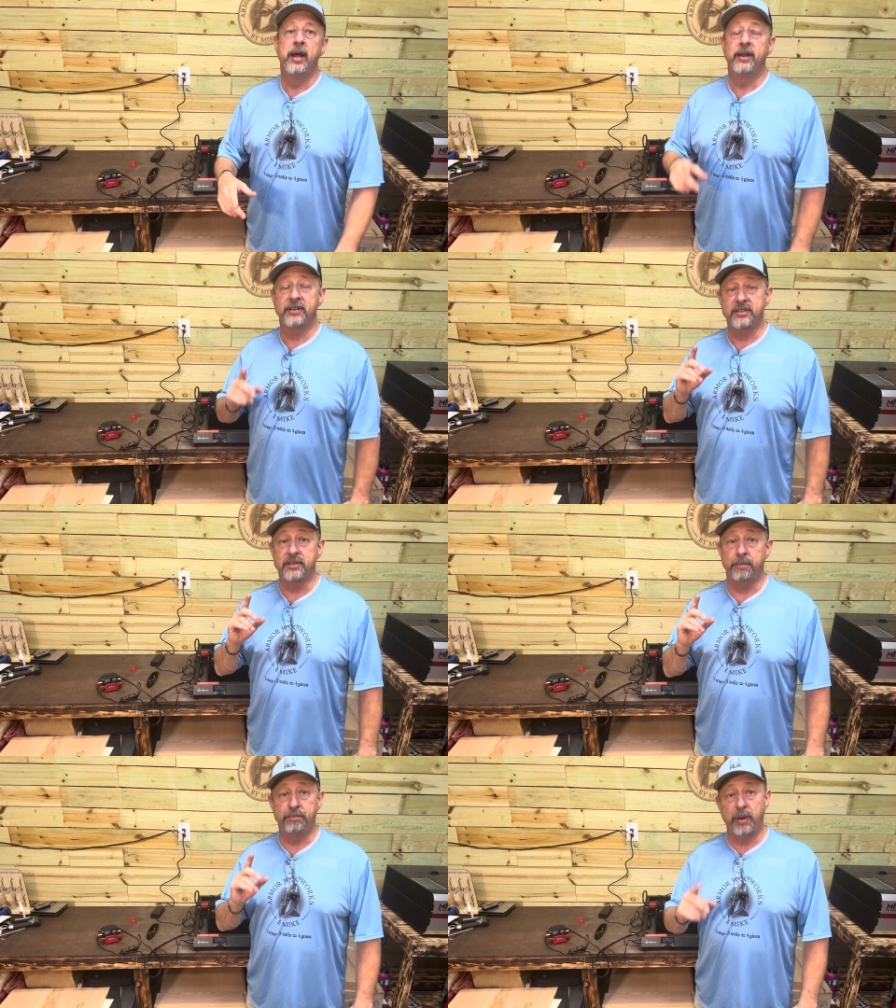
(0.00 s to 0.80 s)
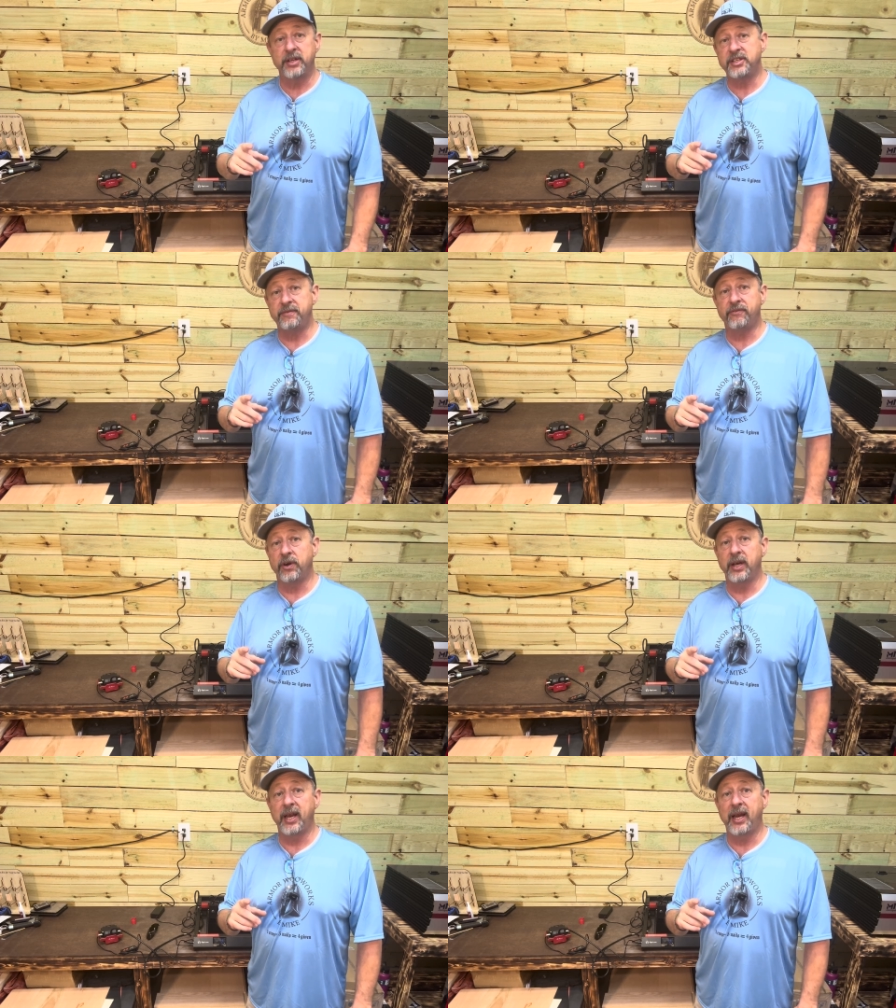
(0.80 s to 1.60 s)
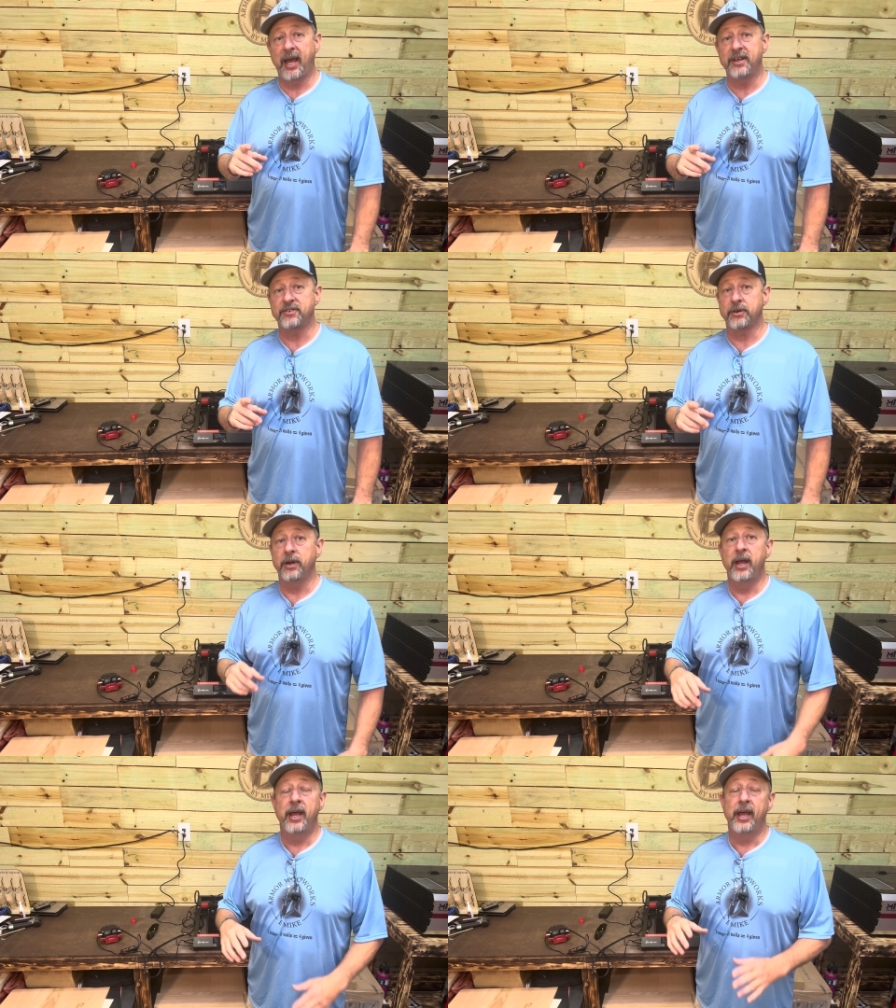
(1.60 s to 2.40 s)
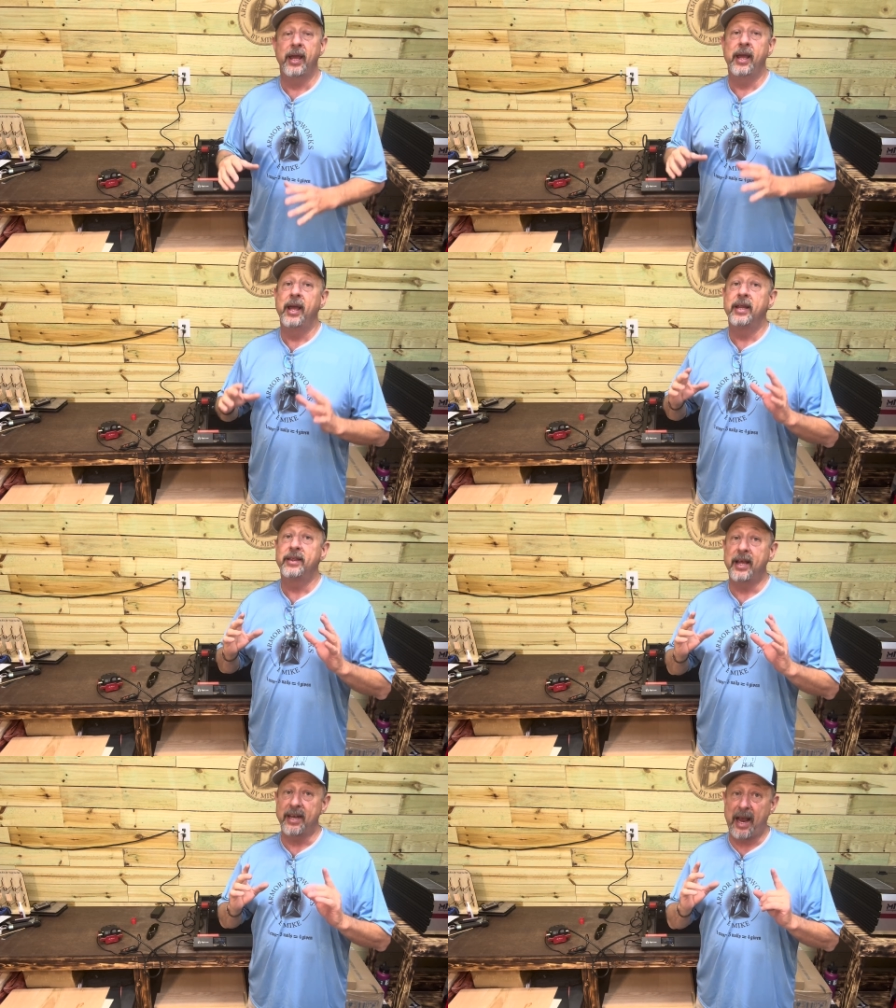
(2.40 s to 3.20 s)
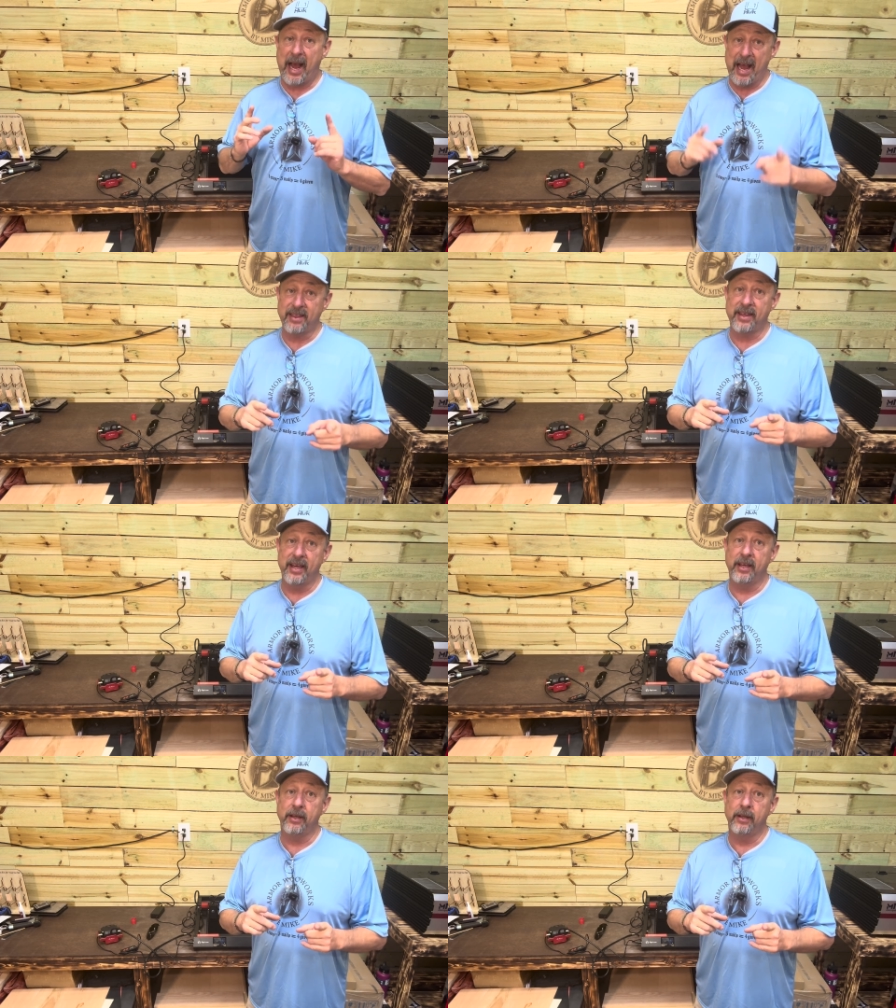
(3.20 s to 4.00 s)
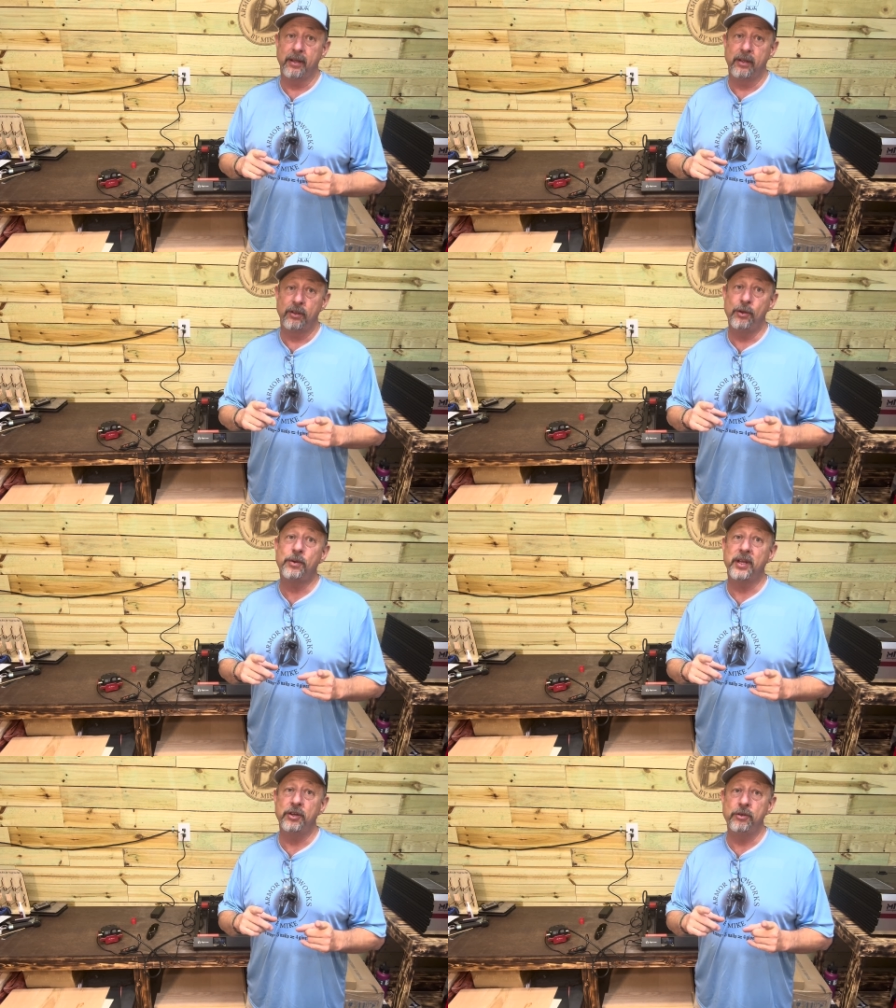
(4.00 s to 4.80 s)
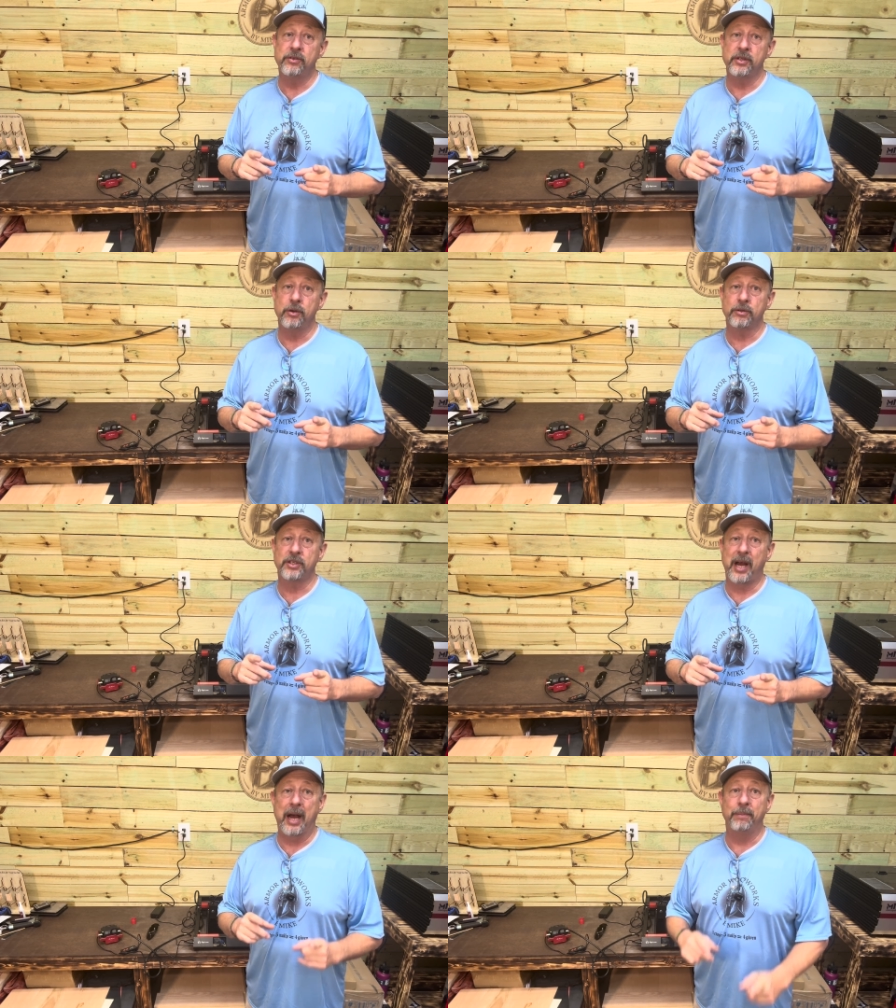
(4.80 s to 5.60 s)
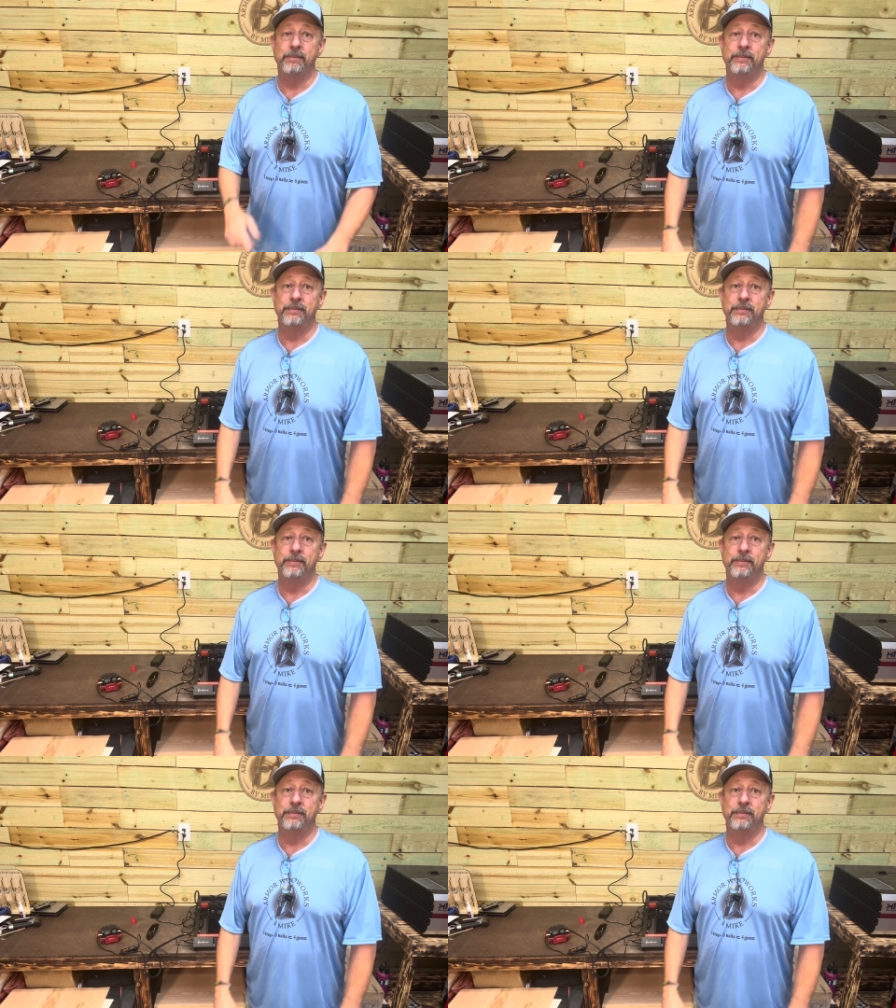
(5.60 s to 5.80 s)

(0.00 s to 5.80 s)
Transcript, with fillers: This is a budget friendly laser that I think you can use in your shop.